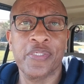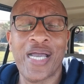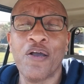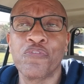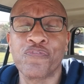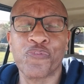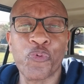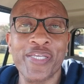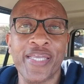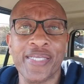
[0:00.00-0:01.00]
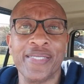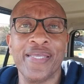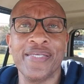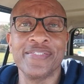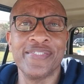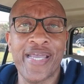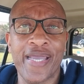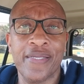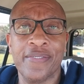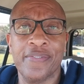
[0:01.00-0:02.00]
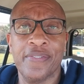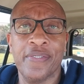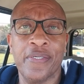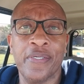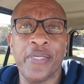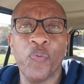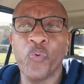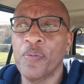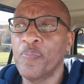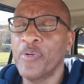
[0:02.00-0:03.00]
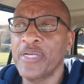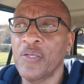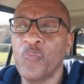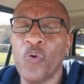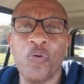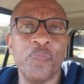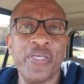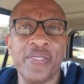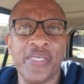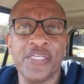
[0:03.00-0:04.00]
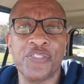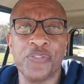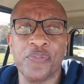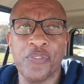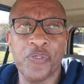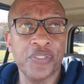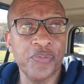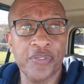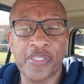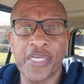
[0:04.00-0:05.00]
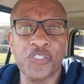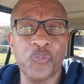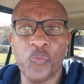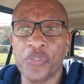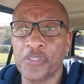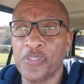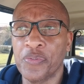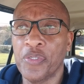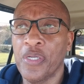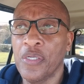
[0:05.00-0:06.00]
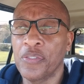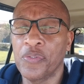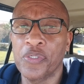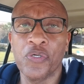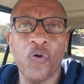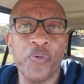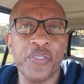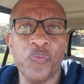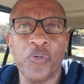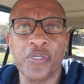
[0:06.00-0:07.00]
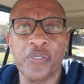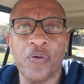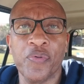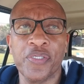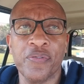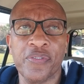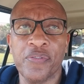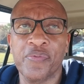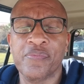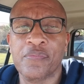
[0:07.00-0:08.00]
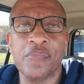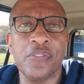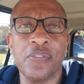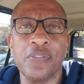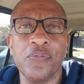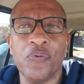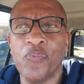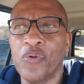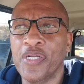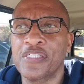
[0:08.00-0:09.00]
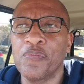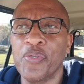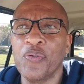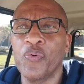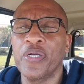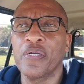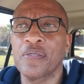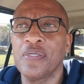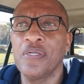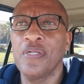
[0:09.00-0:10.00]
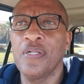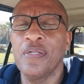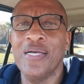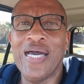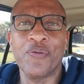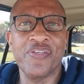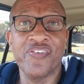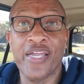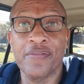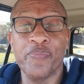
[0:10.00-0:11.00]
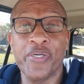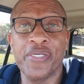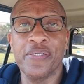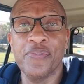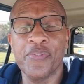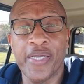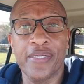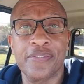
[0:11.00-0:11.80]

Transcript: How freeing is that? And where money won't be an issue. You can do the things you want to do. You can go where you want to go and you you you don't want it to be where I don't even have the money to do that.